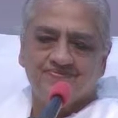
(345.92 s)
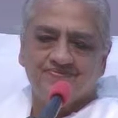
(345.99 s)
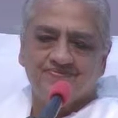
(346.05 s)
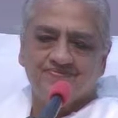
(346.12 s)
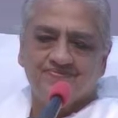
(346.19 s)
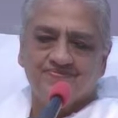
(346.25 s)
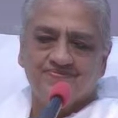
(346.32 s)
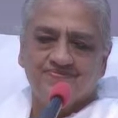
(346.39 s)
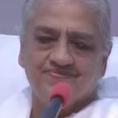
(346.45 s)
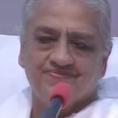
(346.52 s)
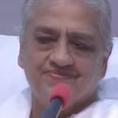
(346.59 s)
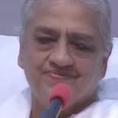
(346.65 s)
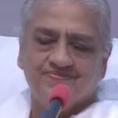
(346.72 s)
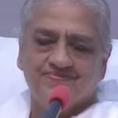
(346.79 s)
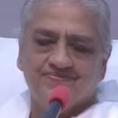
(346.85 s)

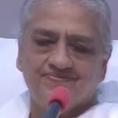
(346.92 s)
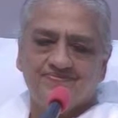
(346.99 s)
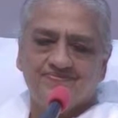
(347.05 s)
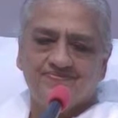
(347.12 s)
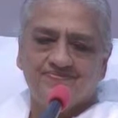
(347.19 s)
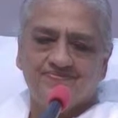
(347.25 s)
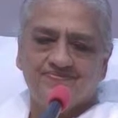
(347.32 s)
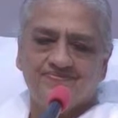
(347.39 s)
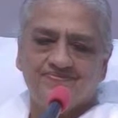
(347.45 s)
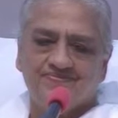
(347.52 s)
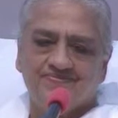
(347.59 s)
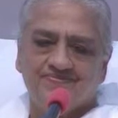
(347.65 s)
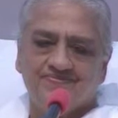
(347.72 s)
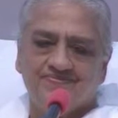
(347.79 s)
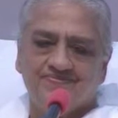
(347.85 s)

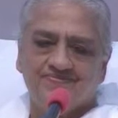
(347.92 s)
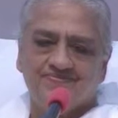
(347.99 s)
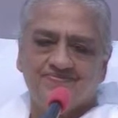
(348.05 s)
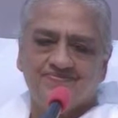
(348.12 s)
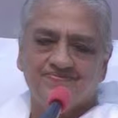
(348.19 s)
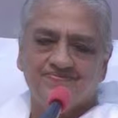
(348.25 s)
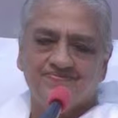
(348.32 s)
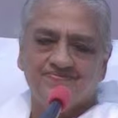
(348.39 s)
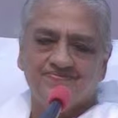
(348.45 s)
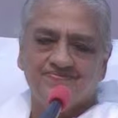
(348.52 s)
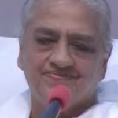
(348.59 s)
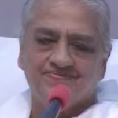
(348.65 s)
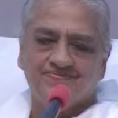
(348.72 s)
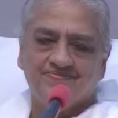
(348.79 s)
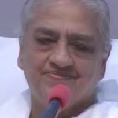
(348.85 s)

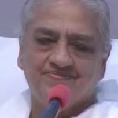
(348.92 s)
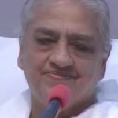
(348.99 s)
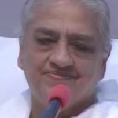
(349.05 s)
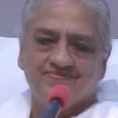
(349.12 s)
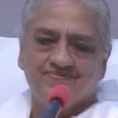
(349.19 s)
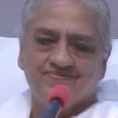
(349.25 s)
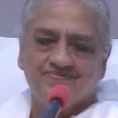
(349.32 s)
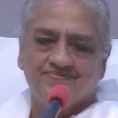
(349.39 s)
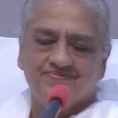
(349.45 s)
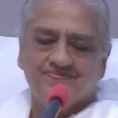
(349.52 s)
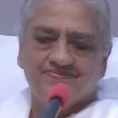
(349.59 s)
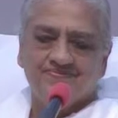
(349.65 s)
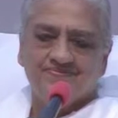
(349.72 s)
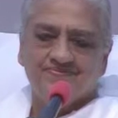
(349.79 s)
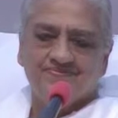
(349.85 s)

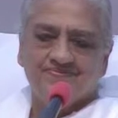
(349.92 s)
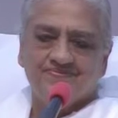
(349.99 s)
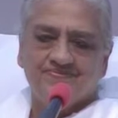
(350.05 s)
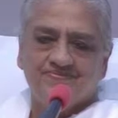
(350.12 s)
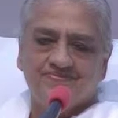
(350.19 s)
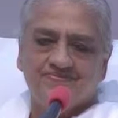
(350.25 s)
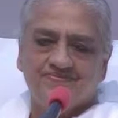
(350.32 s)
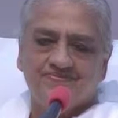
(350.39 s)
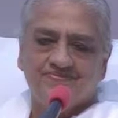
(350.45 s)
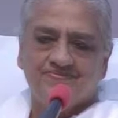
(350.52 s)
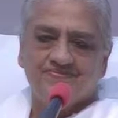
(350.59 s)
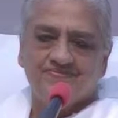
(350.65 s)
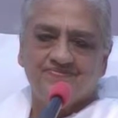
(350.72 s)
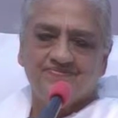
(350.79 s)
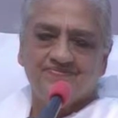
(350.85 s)

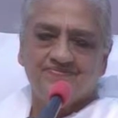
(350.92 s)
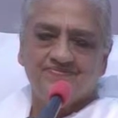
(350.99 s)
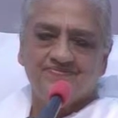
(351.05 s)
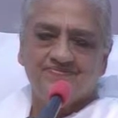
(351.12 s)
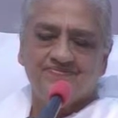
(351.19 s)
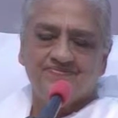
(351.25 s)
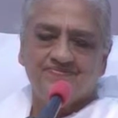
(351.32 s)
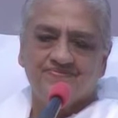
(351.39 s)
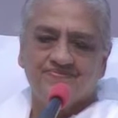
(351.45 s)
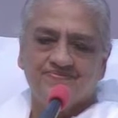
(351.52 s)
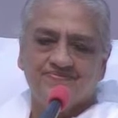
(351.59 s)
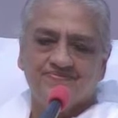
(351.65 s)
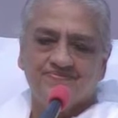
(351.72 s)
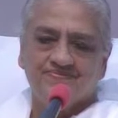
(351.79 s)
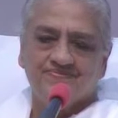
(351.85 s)

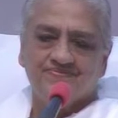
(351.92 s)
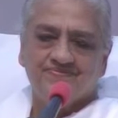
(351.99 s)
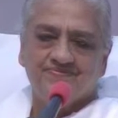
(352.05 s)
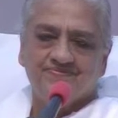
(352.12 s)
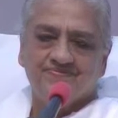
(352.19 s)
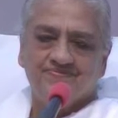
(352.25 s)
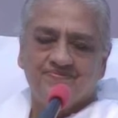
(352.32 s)
(no one is talking)